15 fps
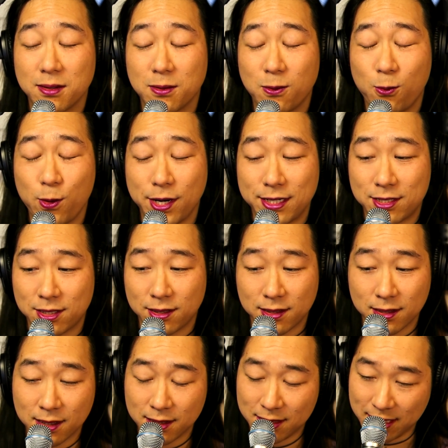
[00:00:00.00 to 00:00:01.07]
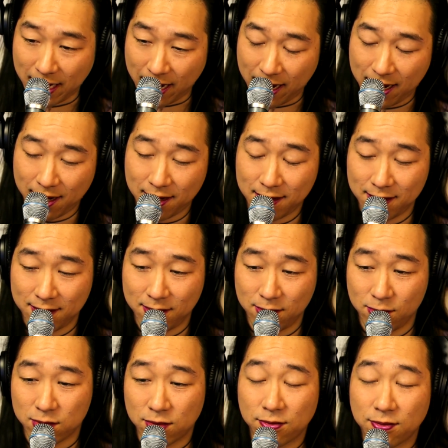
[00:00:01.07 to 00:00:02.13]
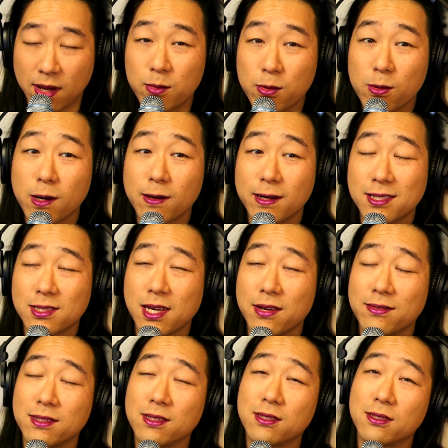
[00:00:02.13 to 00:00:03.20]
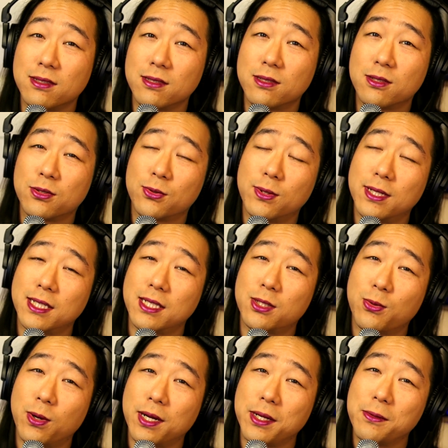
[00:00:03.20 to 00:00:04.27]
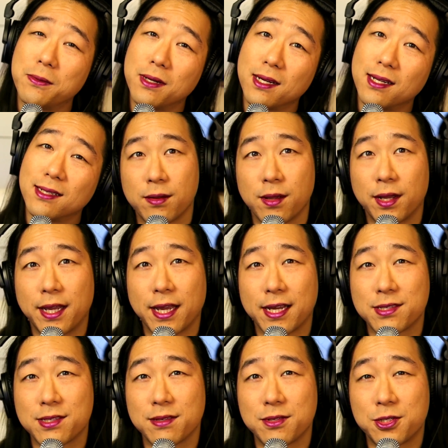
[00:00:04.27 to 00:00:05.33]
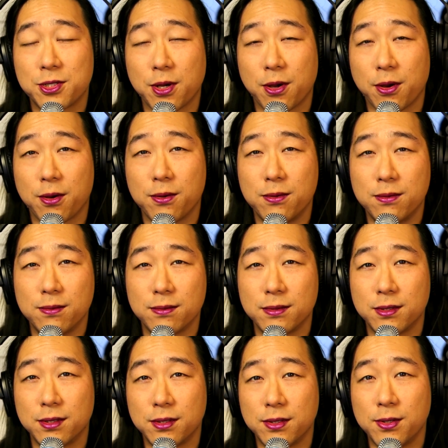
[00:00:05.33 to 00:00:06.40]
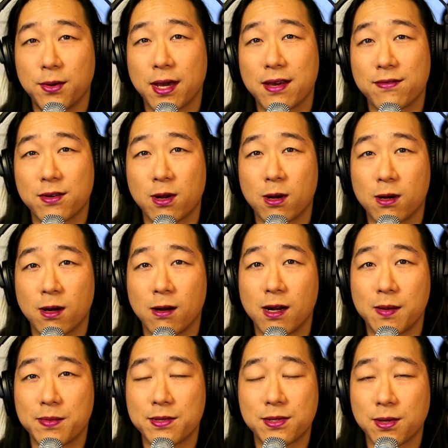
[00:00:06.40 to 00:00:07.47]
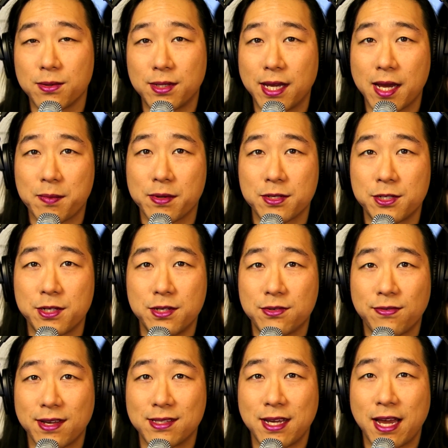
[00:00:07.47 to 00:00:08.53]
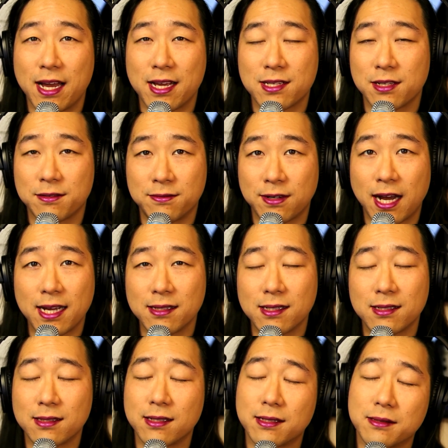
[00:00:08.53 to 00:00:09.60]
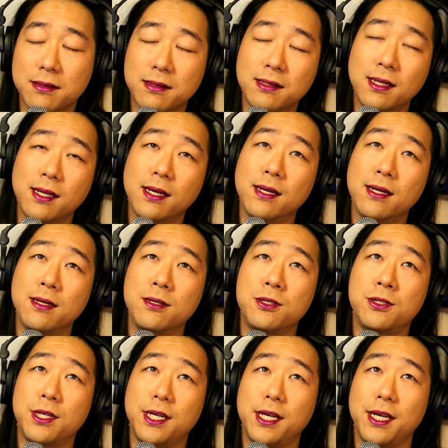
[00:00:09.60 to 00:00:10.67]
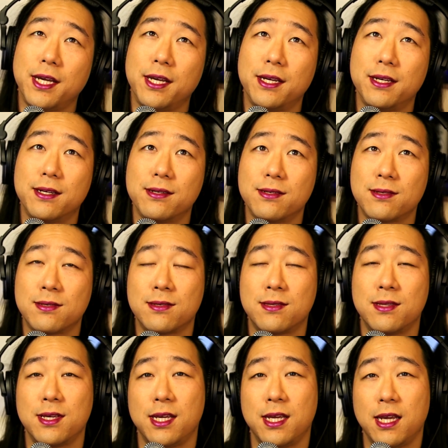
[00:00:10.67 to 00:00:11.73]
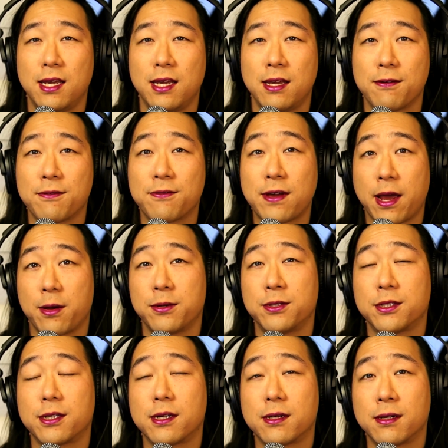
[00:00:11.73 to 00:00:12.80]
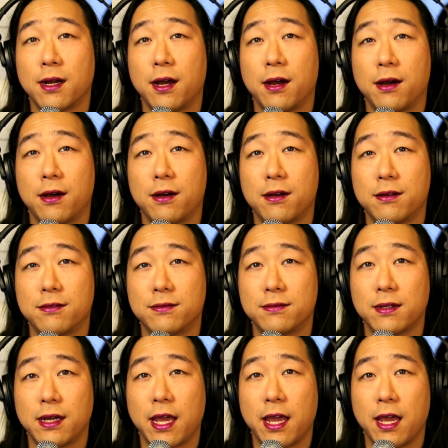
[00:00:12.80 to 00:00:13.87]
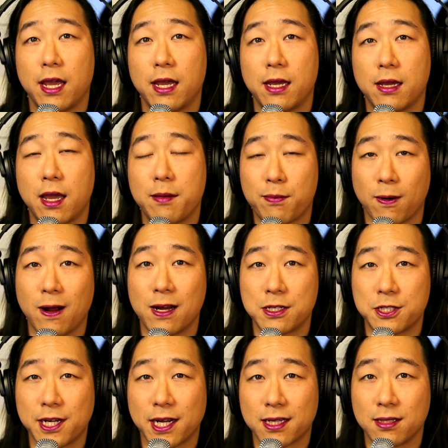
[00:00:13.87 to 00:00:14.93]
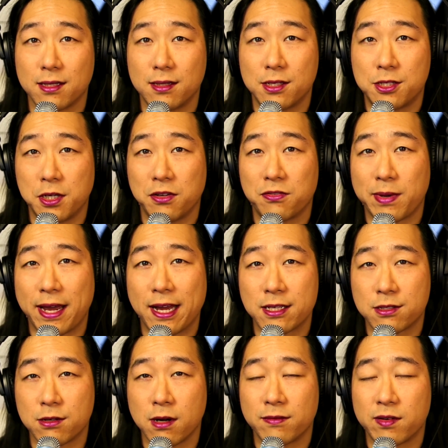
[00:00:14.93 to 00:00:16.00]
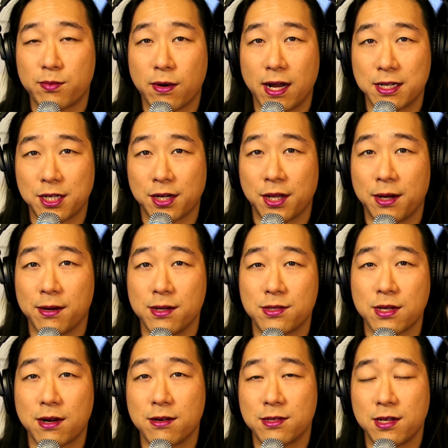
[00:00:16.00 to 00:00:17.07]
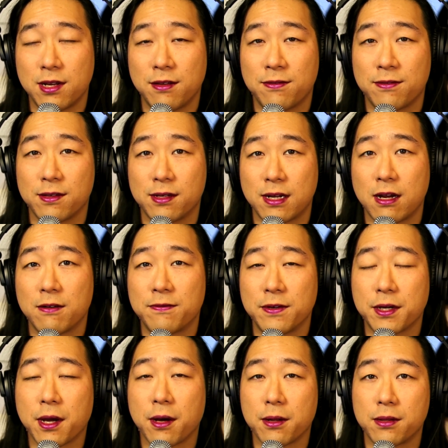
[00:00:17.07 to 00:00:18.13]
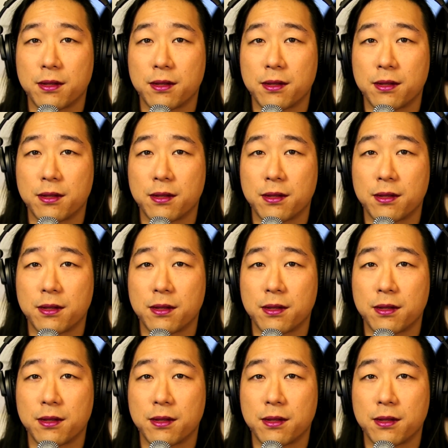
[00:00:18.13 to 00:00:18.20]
winter day. It was February 7th, 2021. A guest of the show. You haven't heard her episode yet, but she's fantastic. Violet Little. She is the founder of a project, the chief pastor of a project here in Center City, Philadelphia called